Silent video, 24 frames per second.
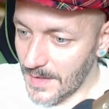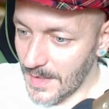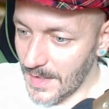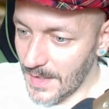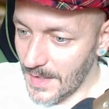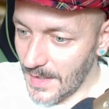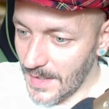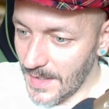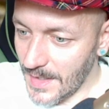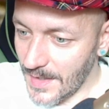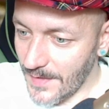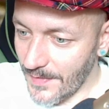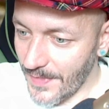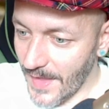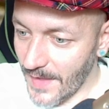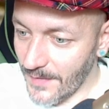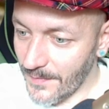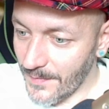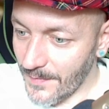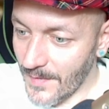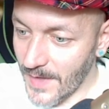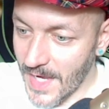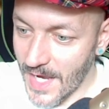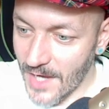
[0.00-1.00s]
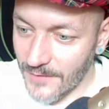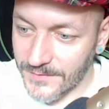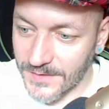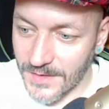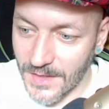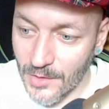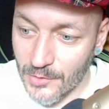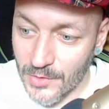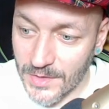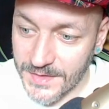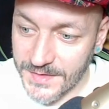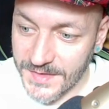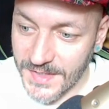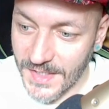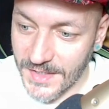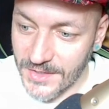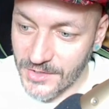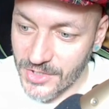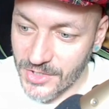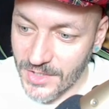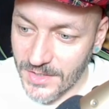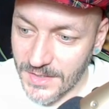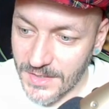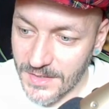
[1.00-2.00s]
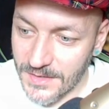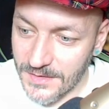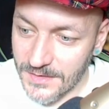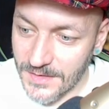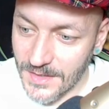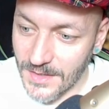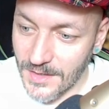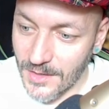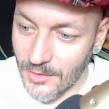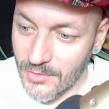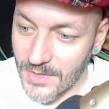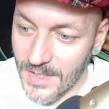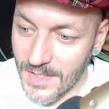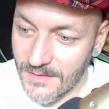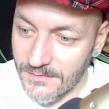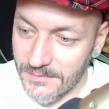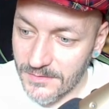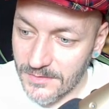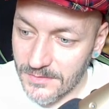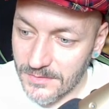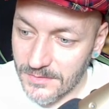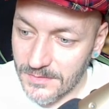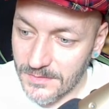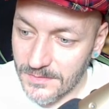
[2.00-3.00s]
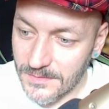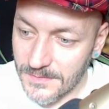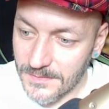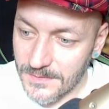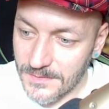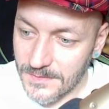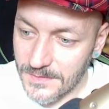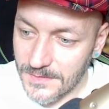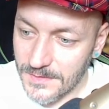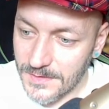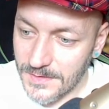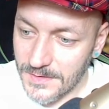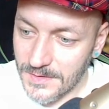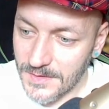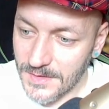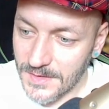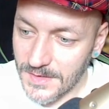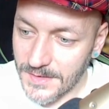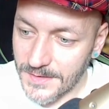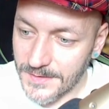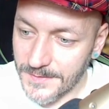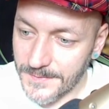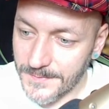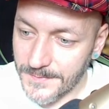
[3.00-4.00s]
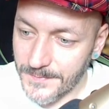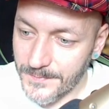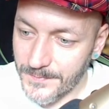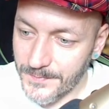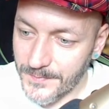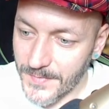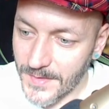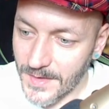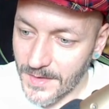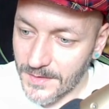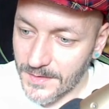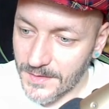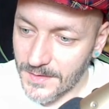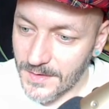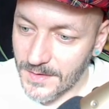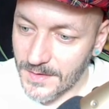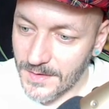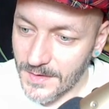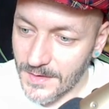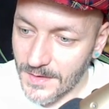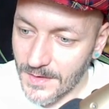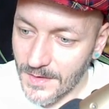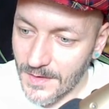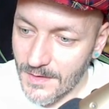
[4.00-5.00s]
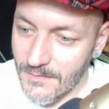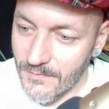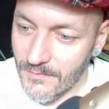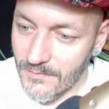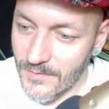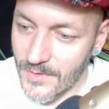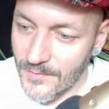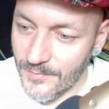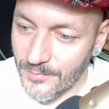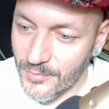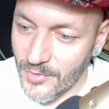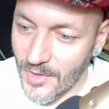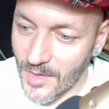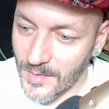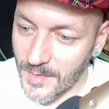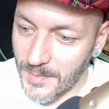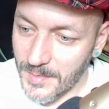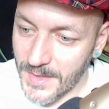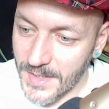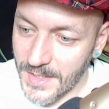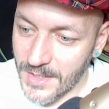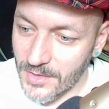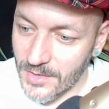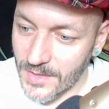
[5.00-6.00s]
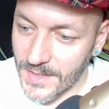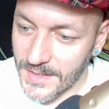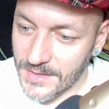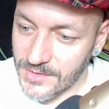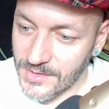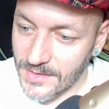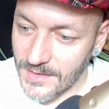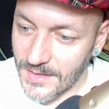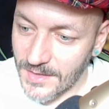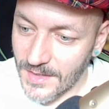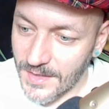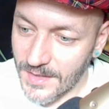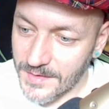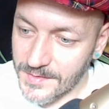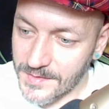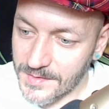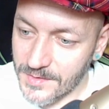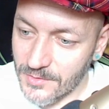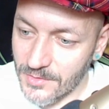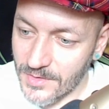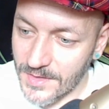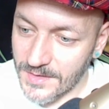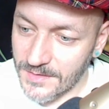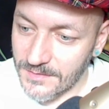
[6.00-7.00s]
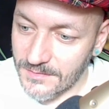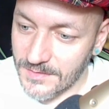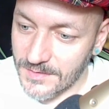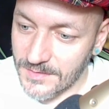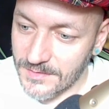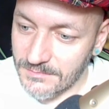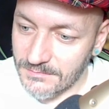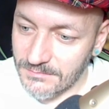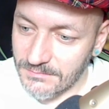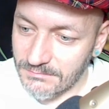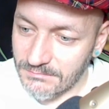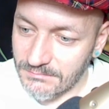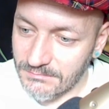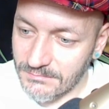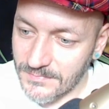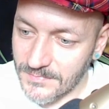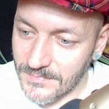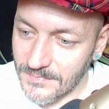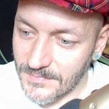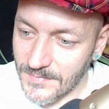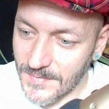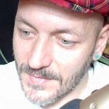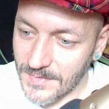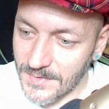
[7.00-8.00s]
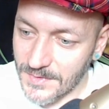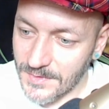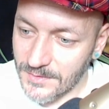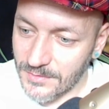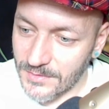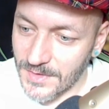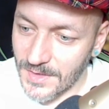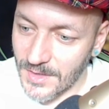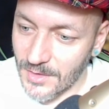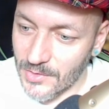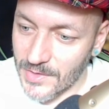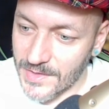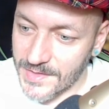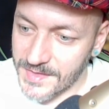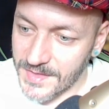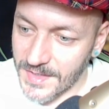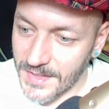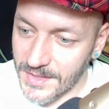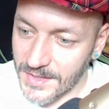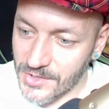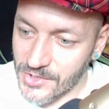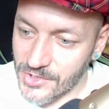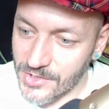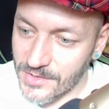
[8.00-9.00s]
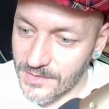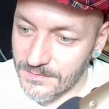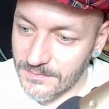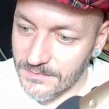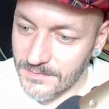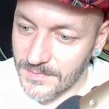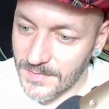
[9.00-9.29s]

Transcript: And then they have the lower section here, a lower level. Yeah. With probably connection lines going to the lower section.